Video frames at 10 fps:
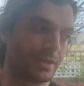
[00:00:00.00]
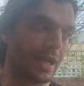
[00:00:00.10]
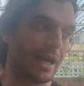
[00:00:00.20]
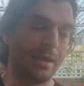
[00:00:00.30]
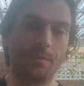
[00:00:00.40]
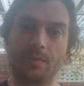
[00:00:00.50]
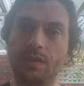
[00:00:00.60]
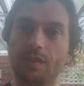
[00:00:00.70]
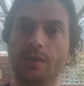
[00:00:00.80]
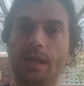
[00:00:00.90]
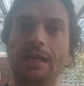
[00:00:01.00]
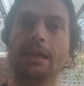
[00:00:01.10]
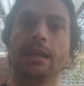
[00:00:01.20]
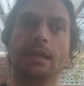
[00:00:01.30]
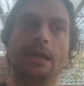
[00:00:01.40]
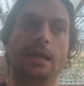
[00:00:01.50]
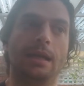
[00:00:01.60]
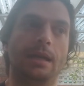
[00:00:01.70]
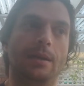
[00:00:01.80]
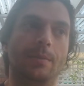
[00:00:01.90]
time to do that
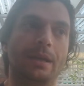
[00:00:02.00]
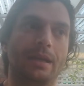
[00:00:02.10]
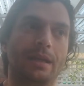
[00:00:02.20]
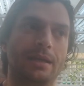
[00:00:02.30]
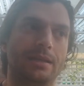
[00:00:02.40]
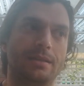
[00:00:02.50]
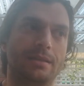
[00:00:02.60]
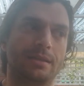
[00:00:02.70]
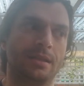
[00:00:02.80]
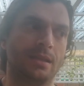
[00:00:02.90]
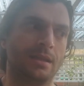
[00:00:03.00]
because,